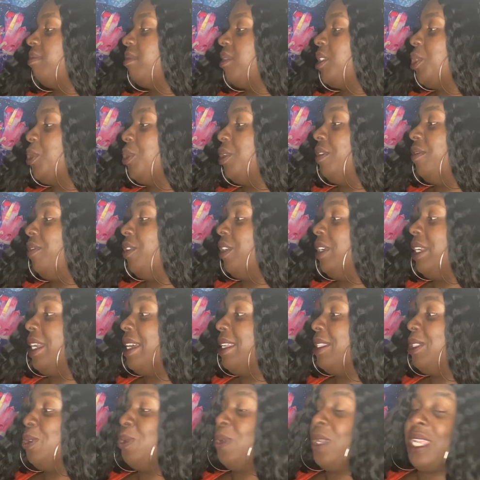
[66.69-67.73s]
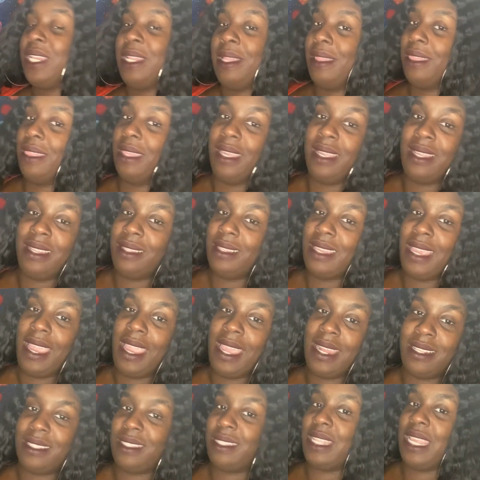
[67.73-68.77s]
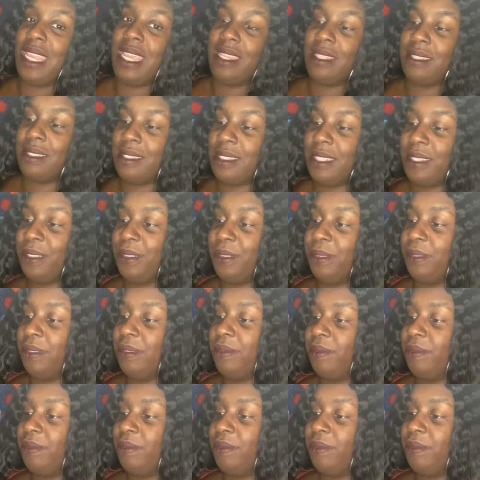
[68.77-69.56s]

So if you're not doing anything, they at a standstill.